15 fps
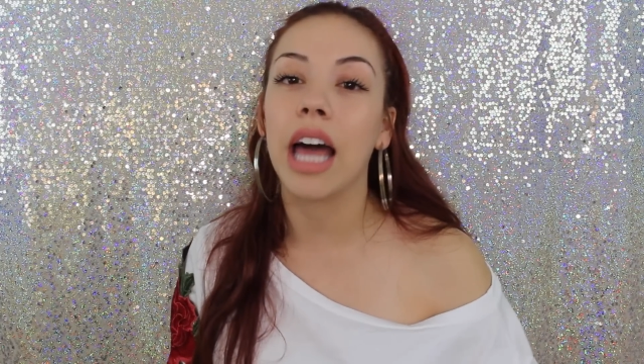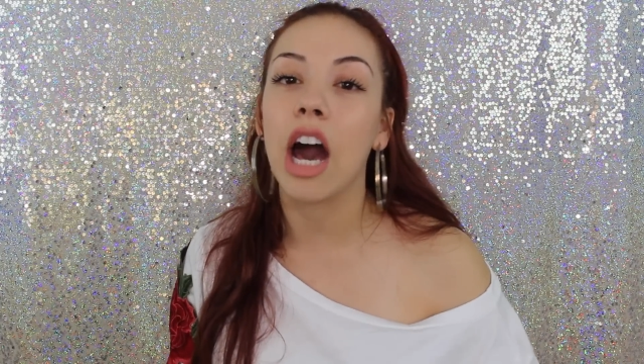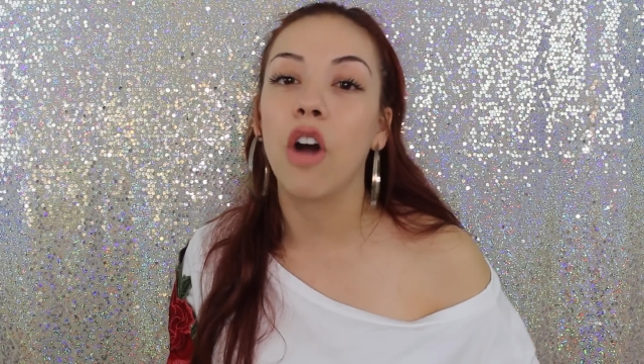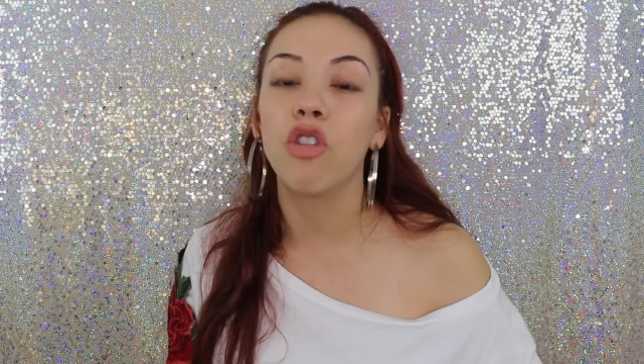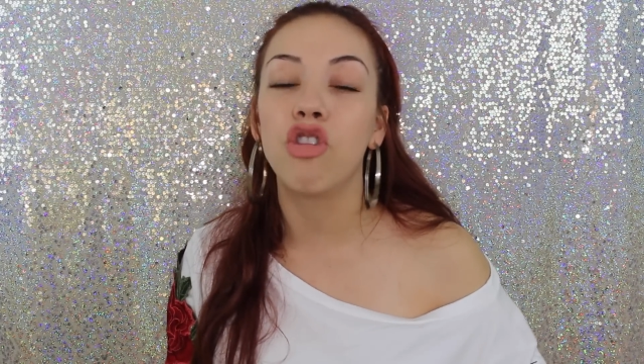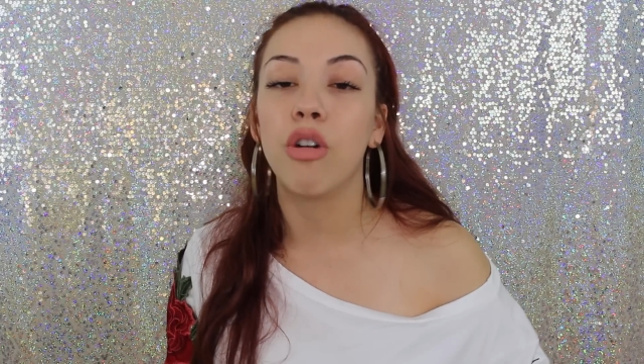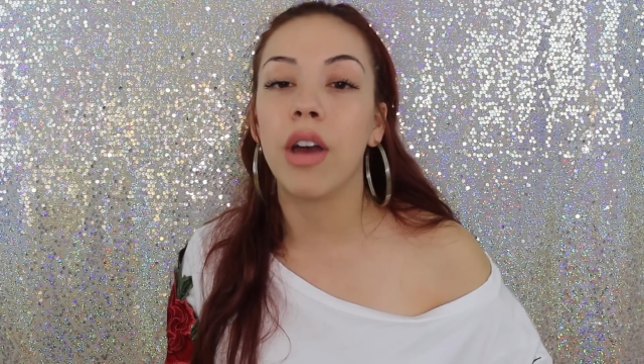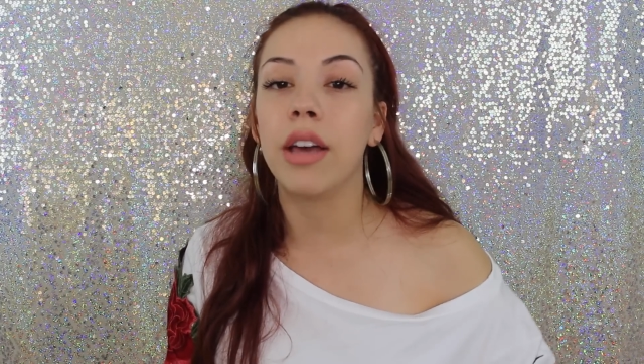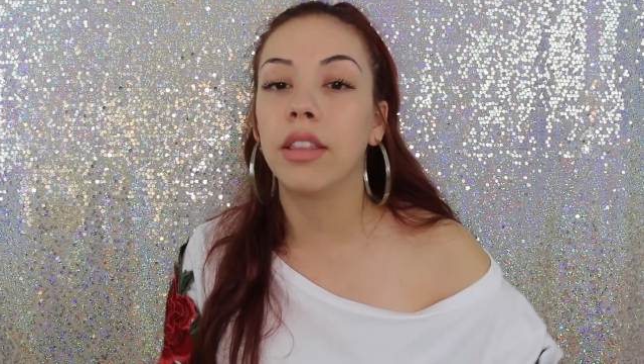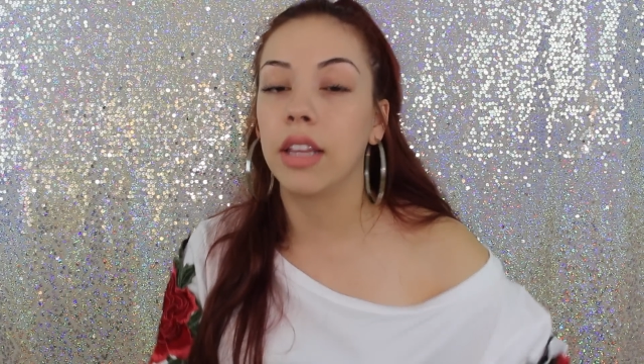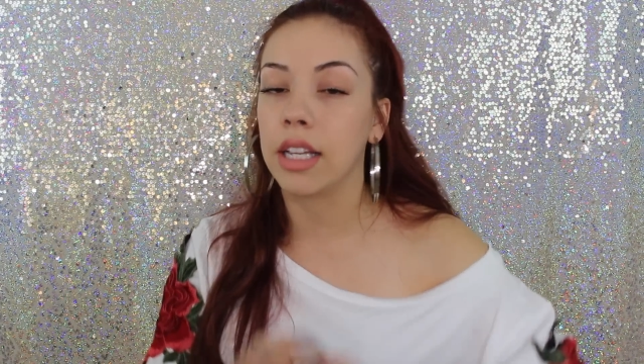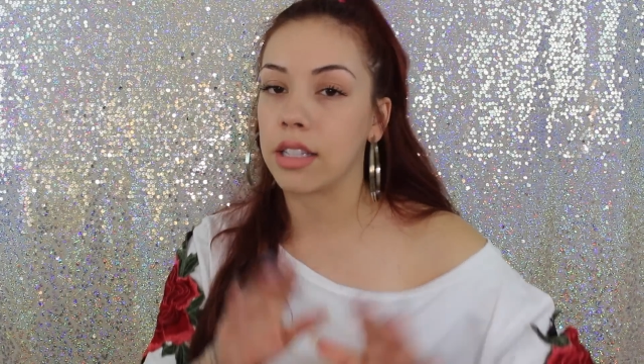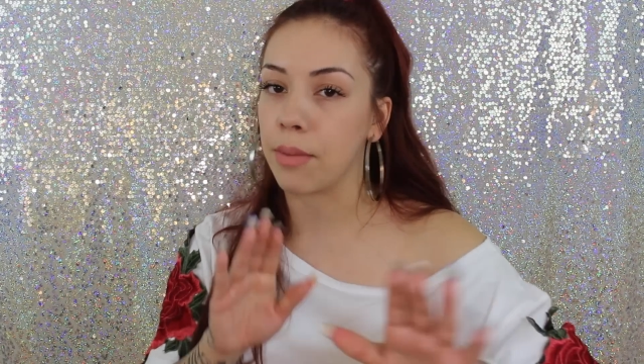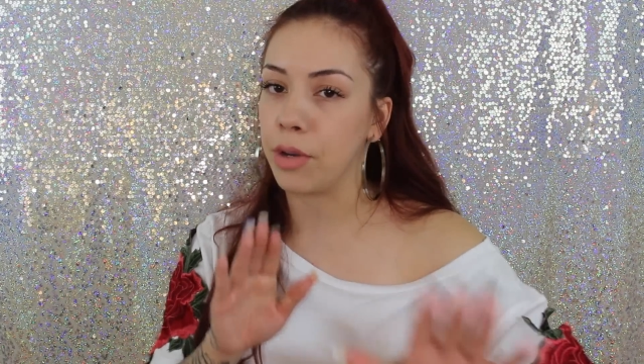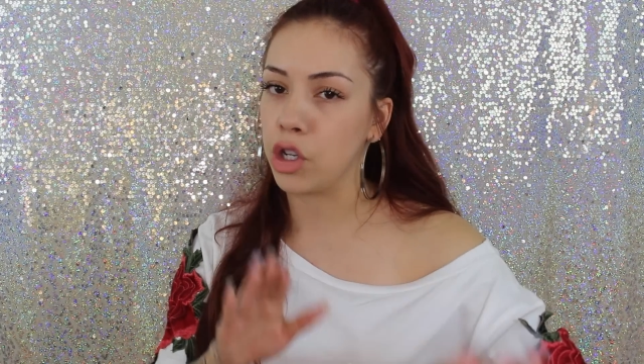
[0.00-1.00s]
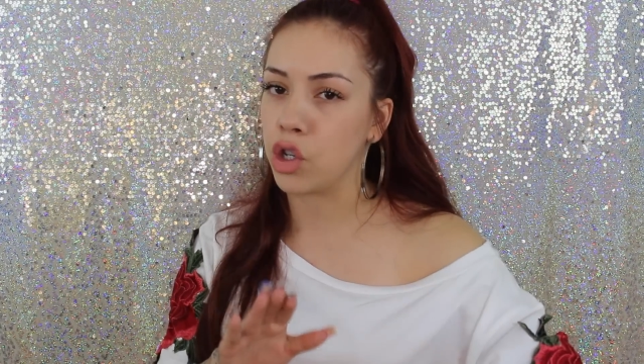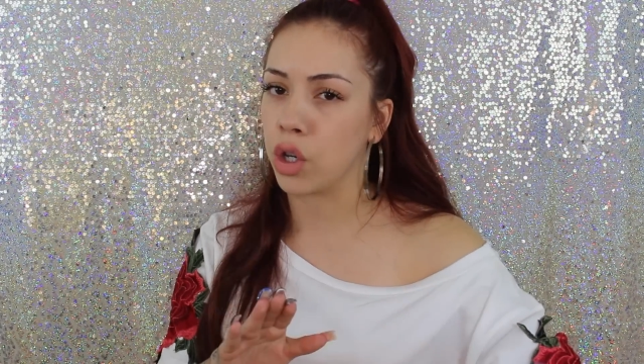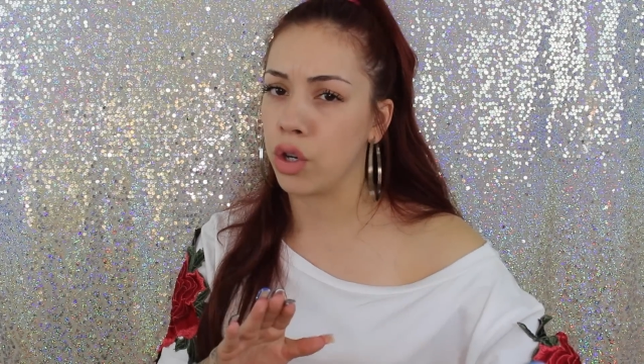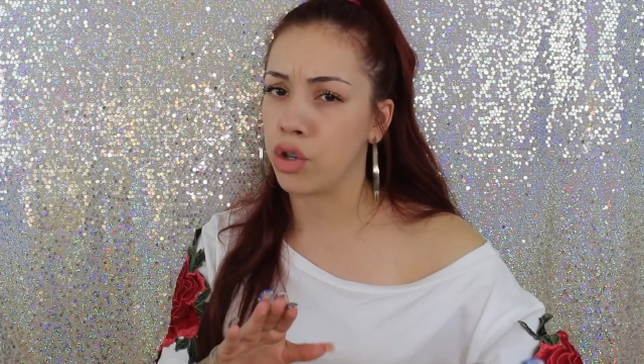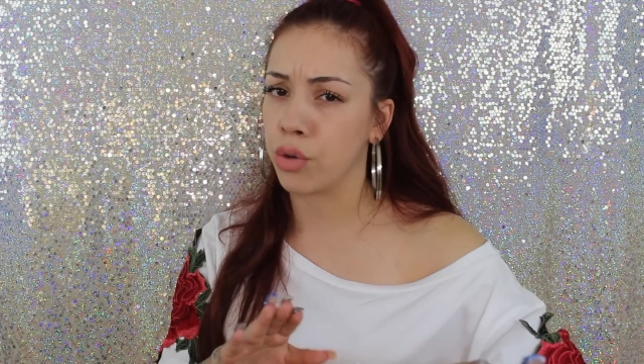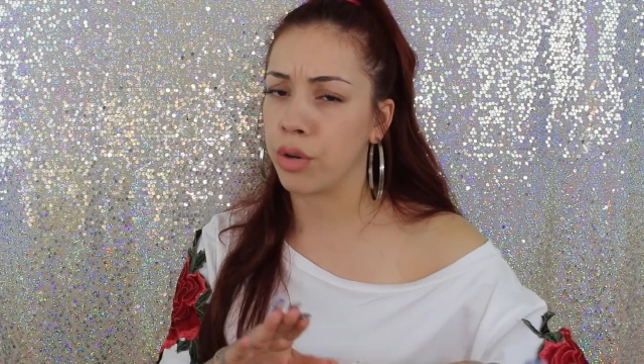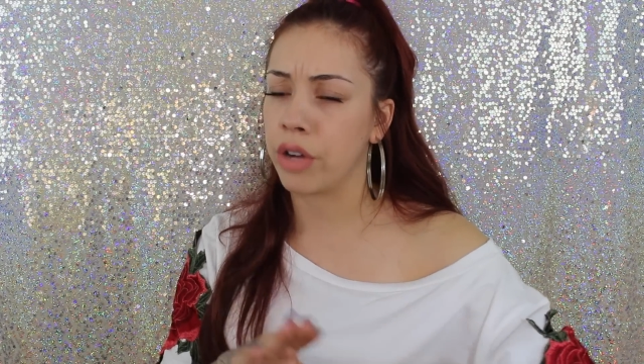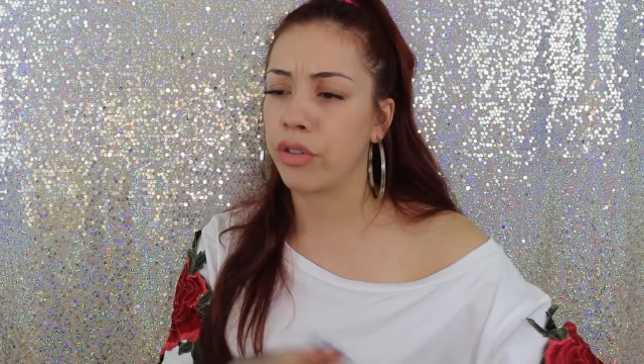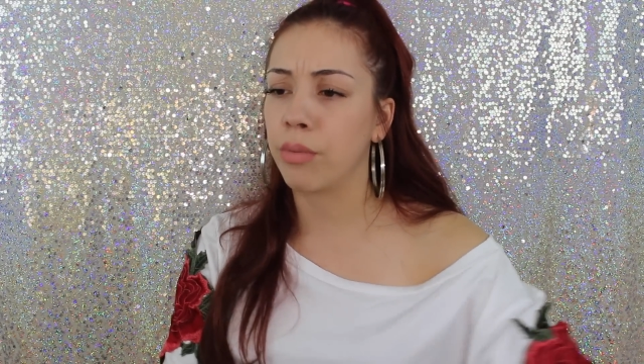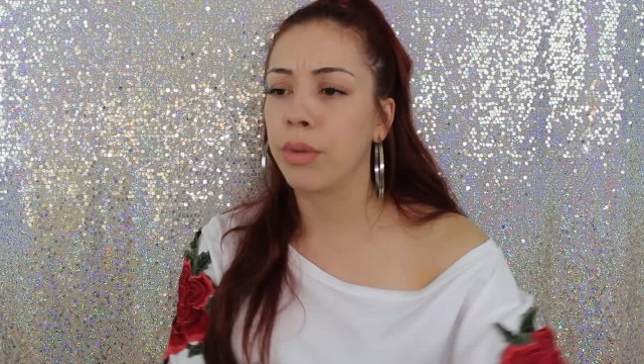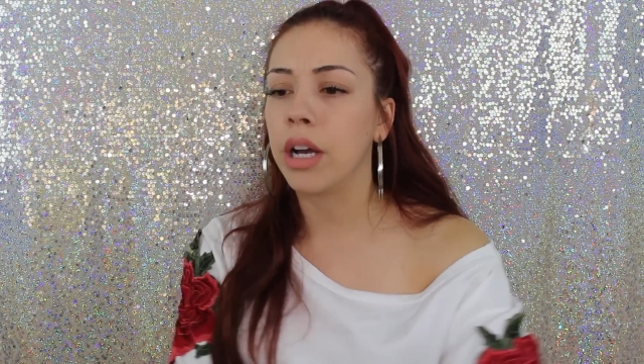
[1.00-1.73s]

loud unless I'm in church or whatever.